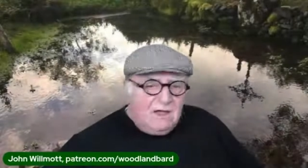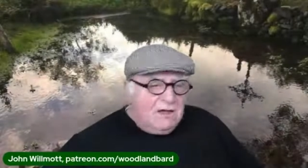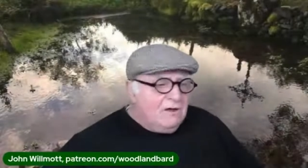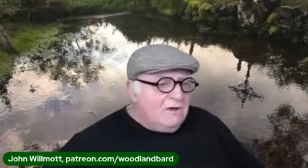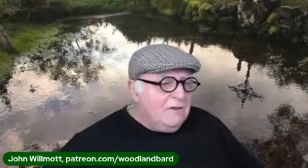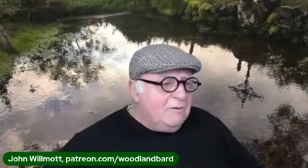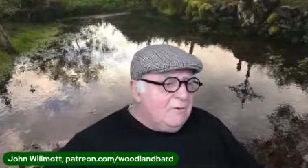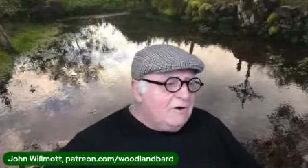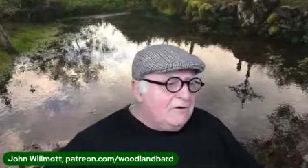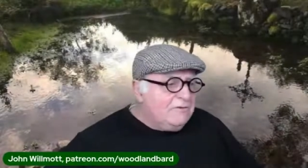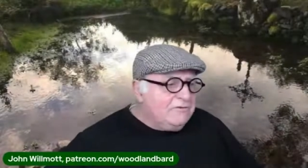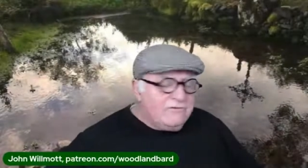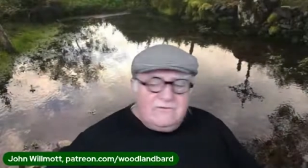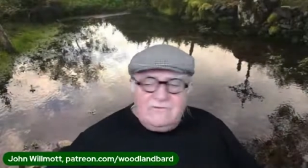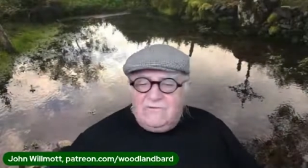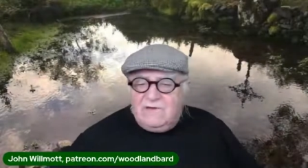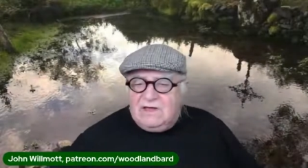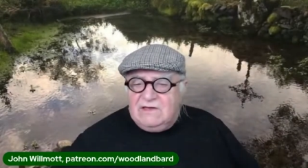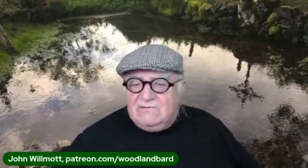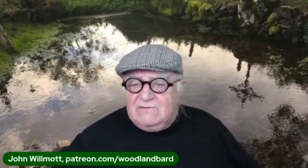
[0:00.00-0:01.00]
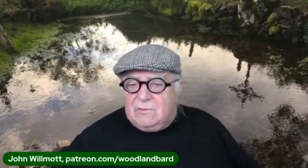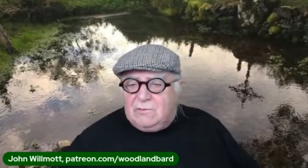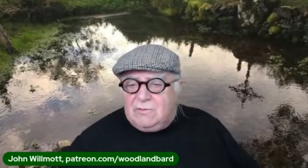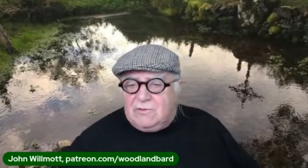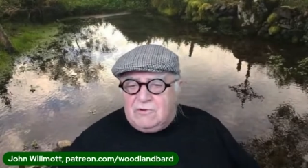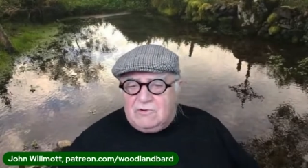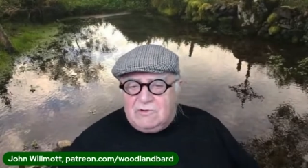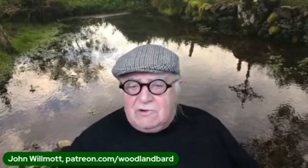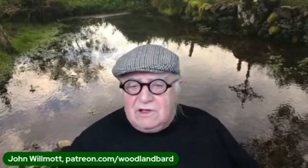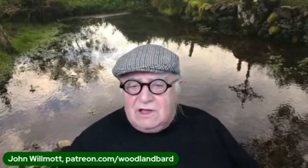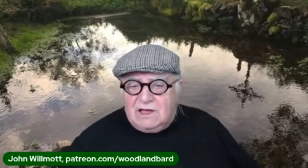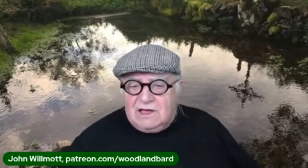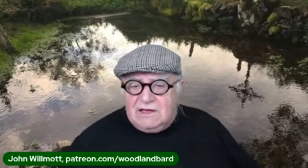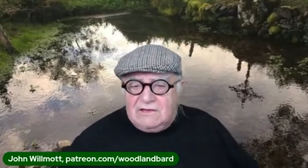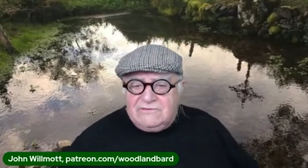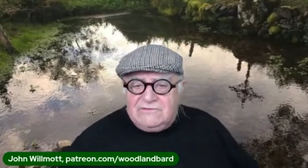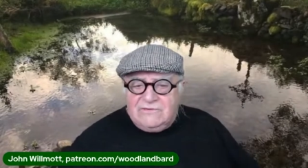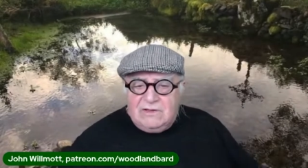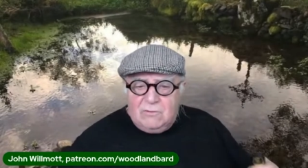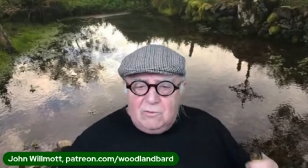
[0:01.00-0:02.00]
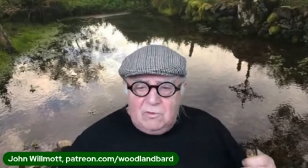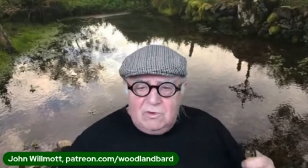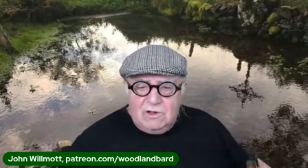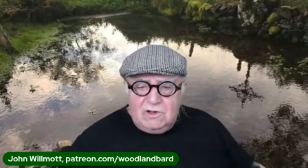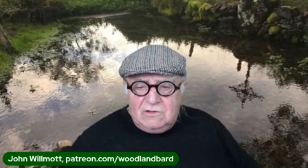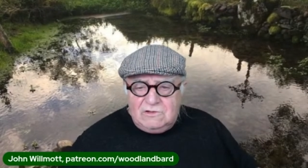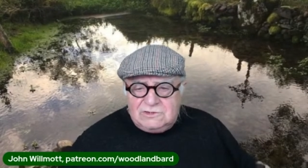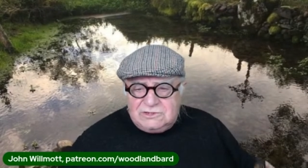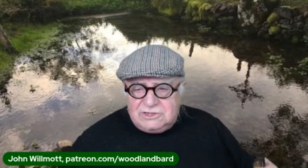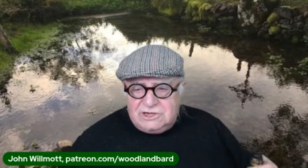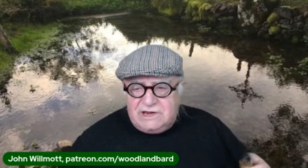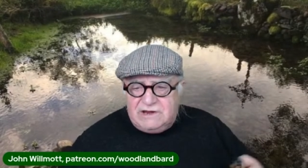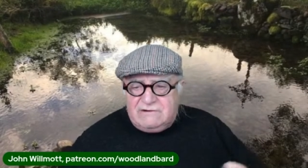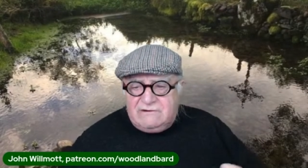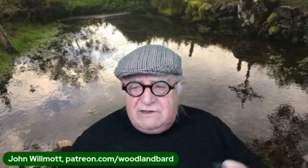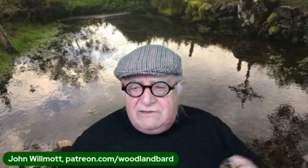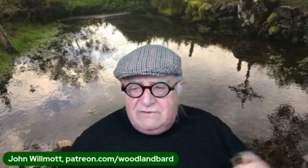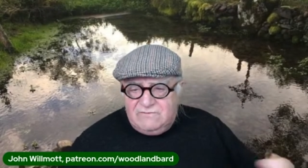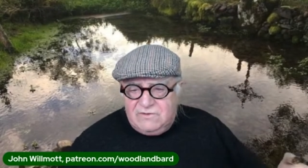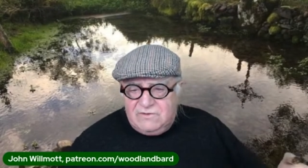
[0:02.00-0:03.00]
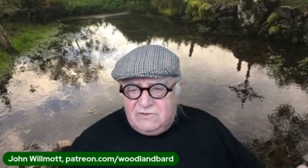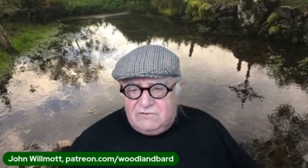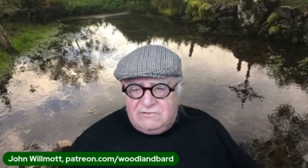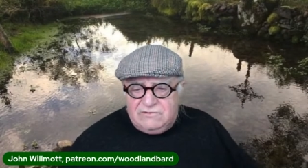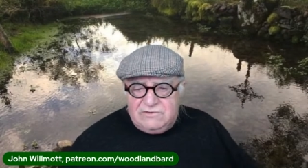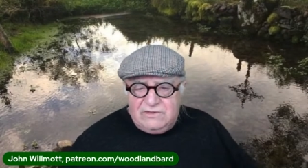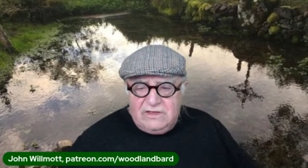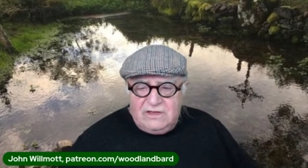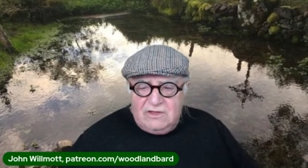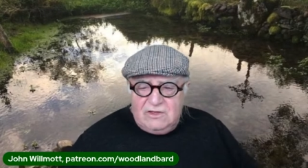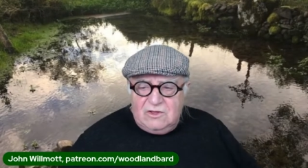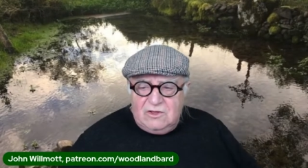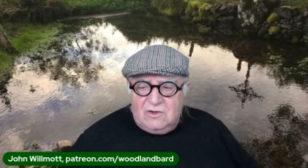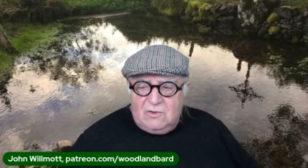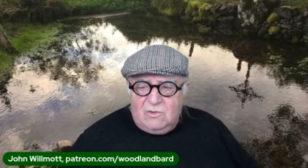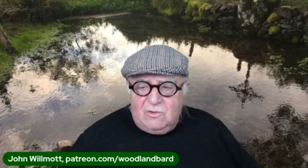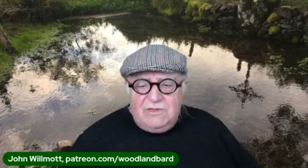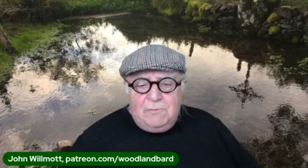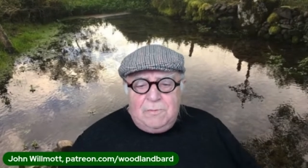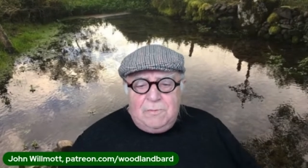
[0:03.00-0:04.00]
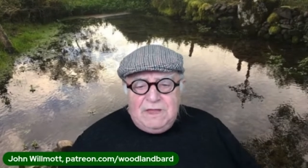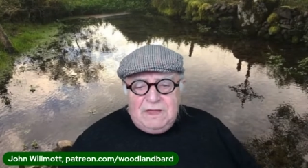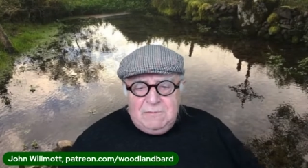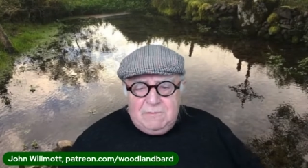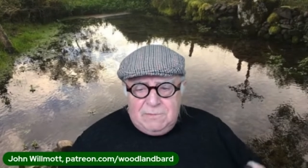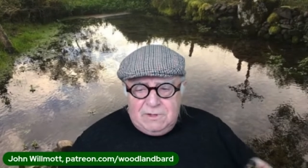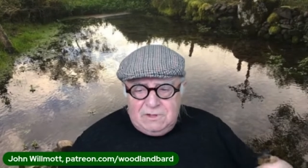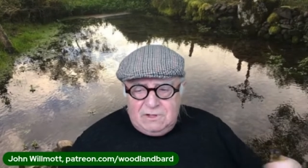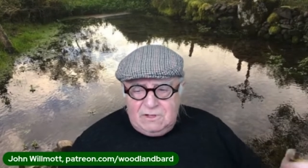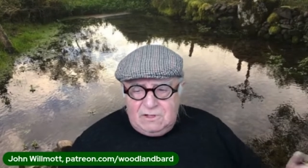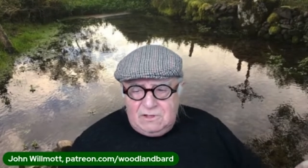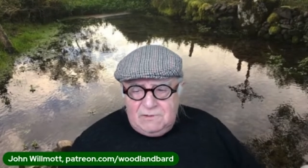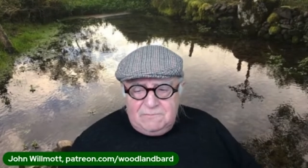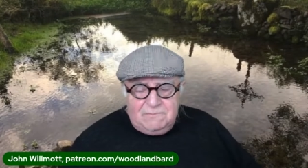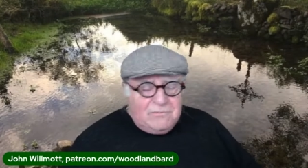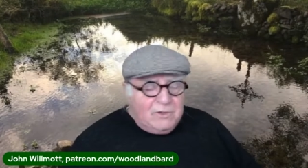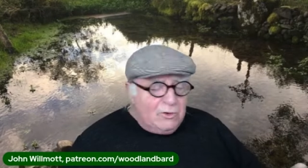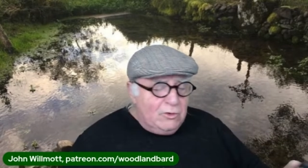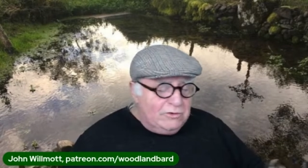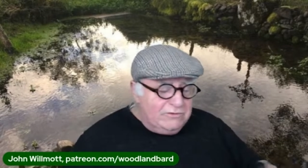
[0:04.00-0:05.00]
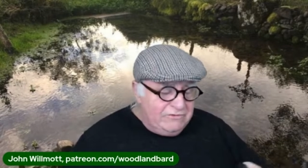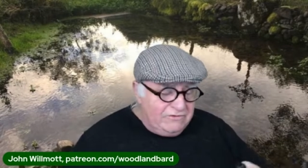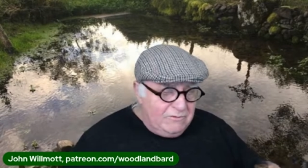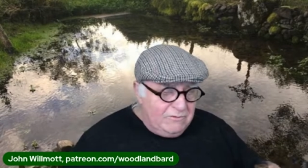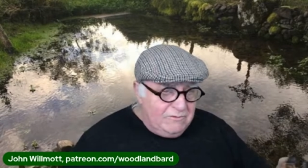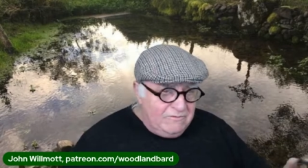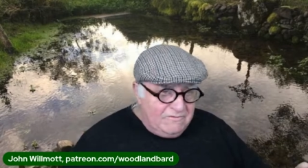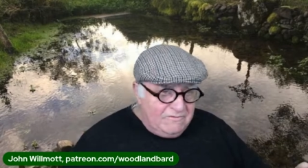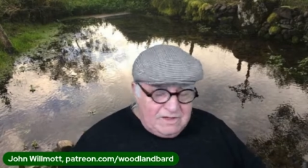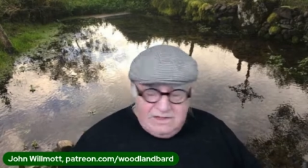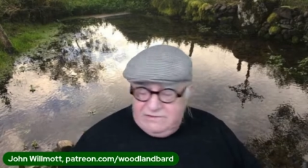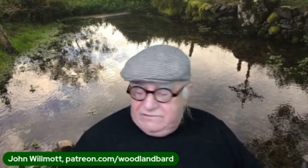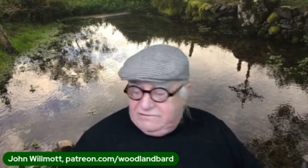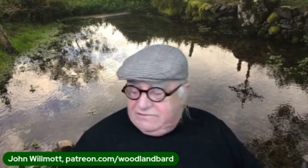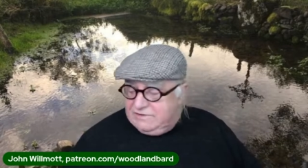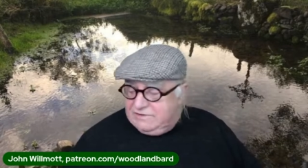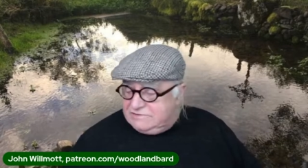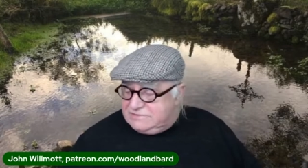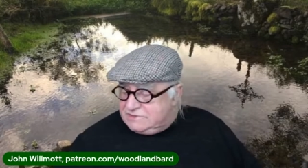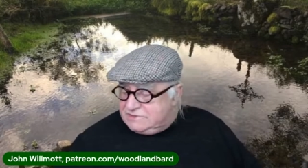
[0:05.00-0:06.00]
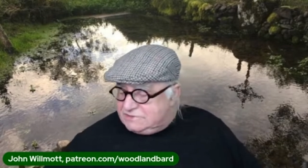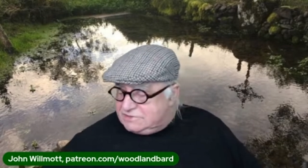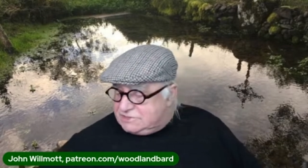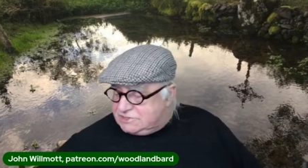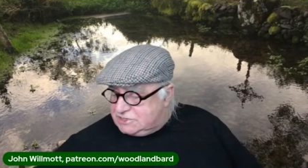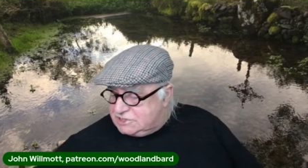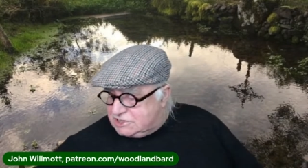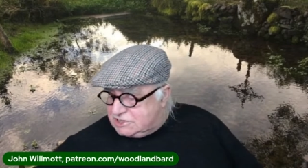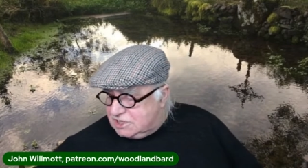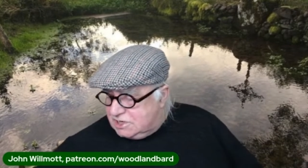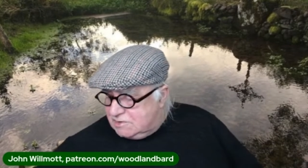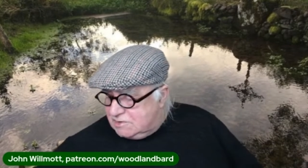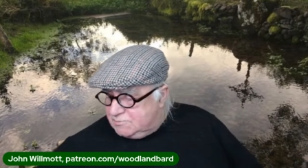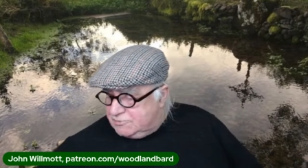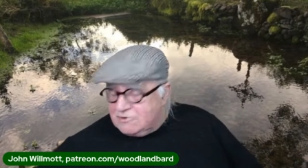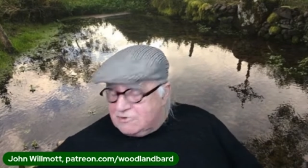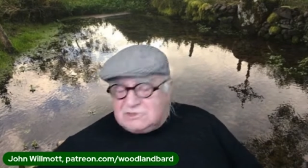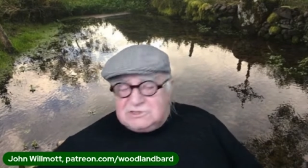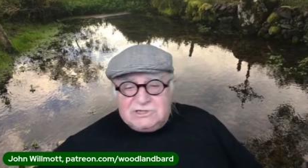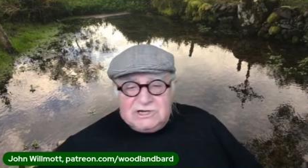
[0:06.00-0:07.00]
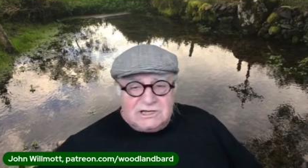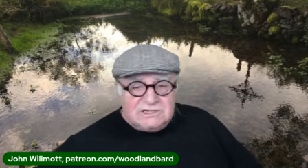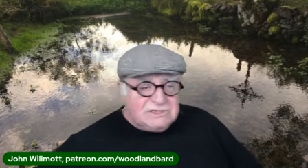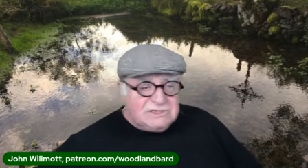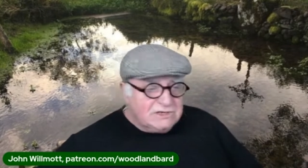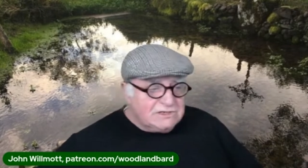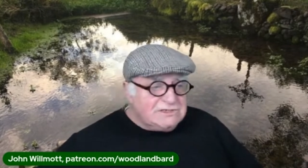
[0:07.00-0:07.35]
Holy Wells Revival broadcast, I will share interviews with people who are supervising such uh, projects.